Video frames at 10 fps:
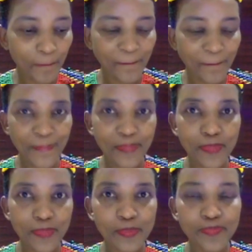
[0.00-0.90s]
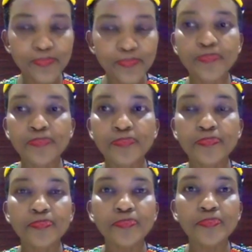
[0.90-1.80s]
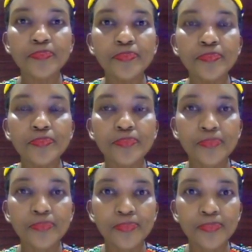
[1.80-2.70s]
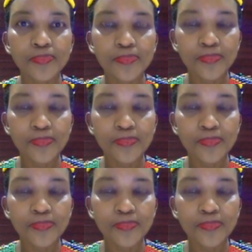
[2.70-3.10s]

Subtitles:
[no speech]